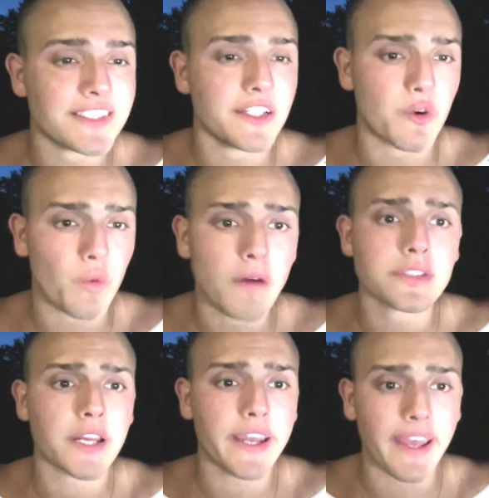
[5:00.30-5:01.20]
in your
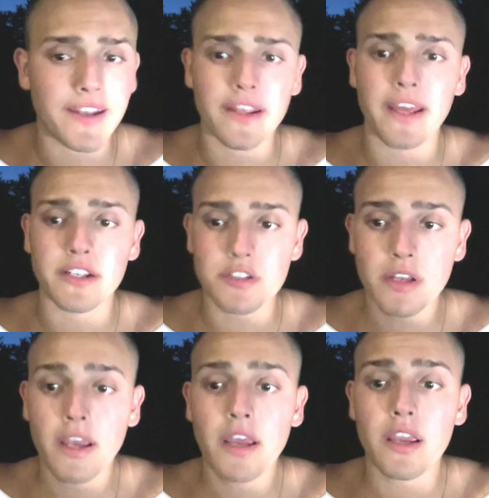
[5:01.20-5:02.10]
website and
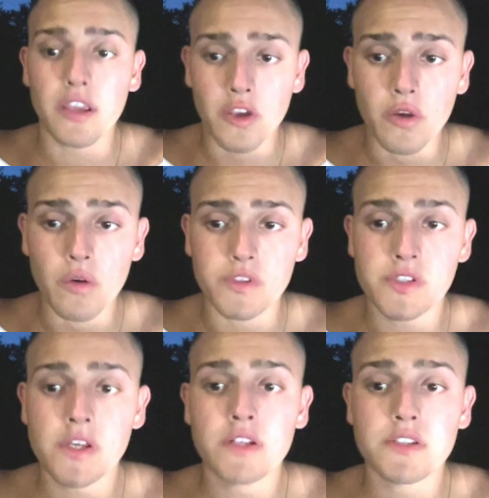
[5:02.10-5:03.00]

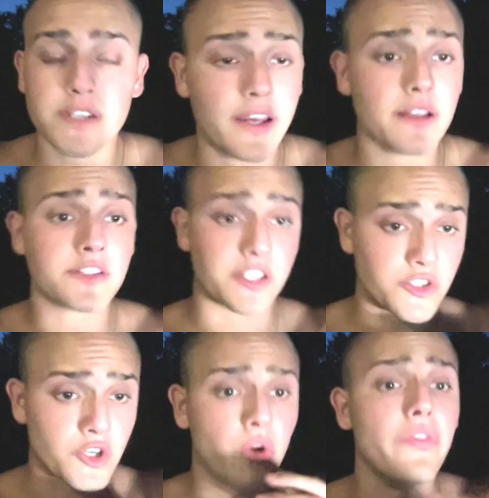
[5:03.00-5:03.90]
use to
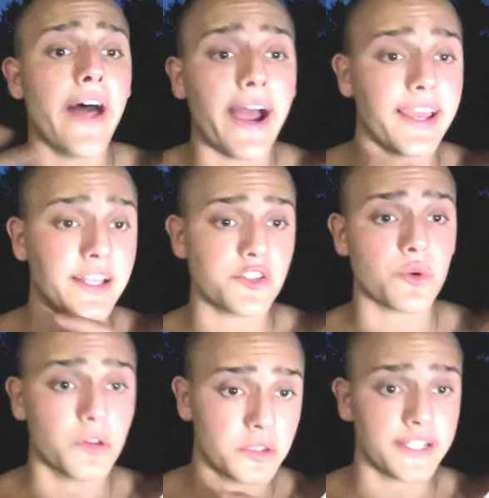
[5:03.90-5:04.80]
turn that
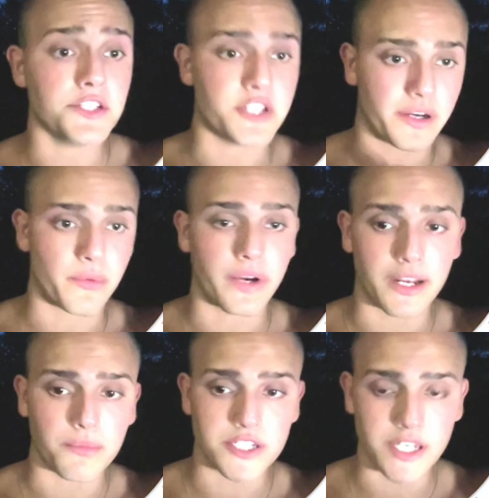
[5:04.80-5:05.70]
into a lead
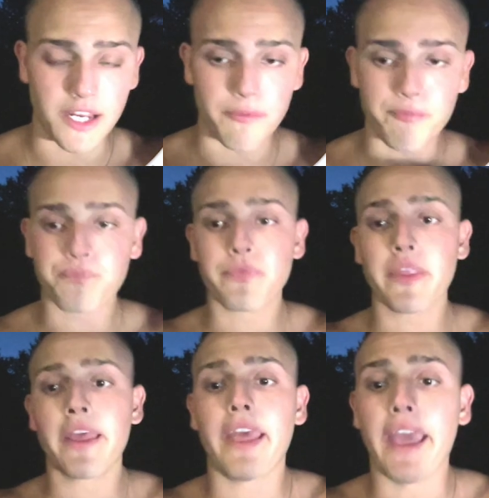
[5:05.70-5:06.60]
generating machine.
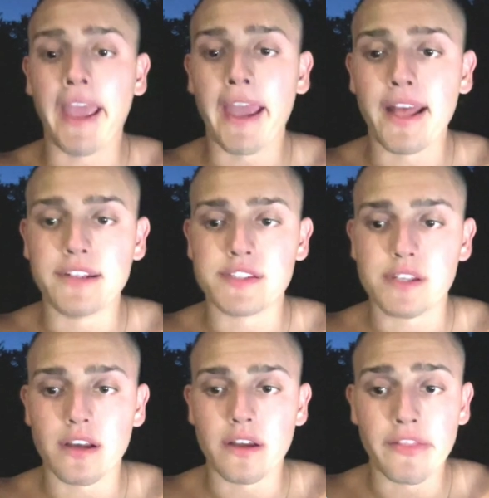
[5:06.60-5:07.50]
And
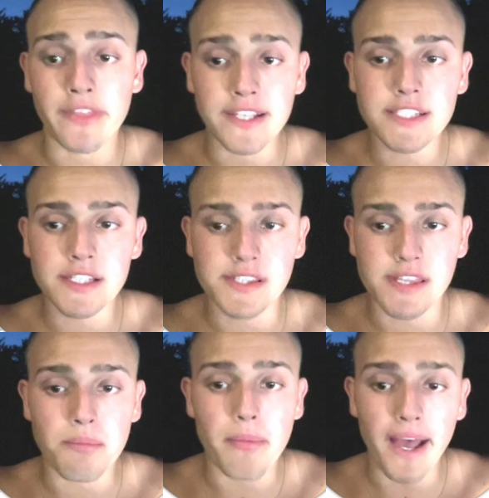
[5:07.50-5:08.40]
this is
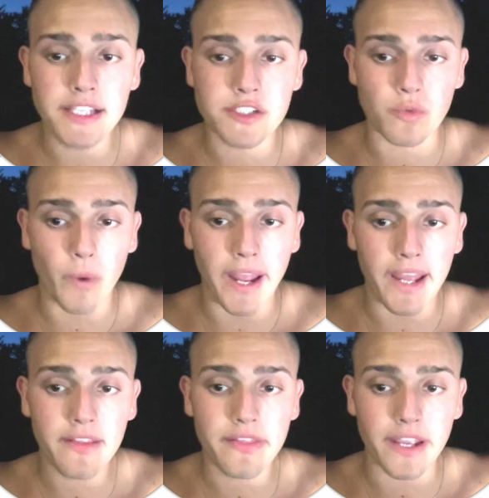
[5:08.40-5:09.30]
the best
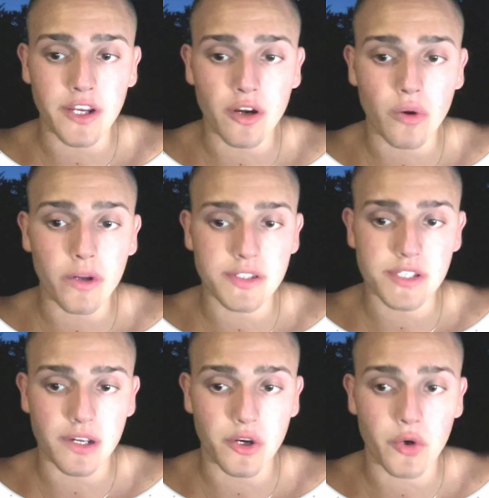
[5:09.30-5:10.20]
way that you're going
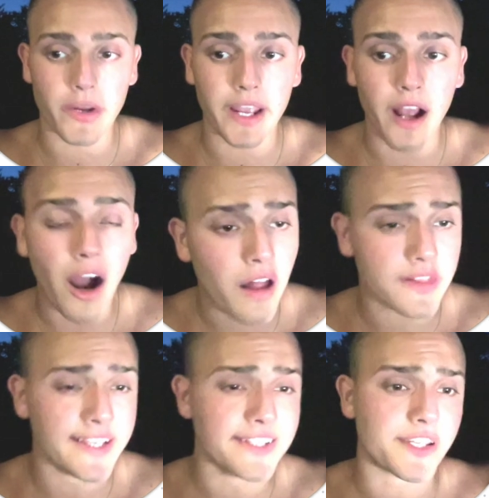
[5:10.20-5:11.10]
to create hot
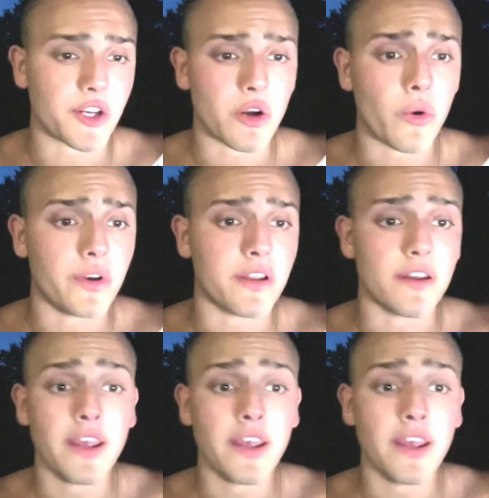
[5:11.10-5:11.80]
leads, that you're going to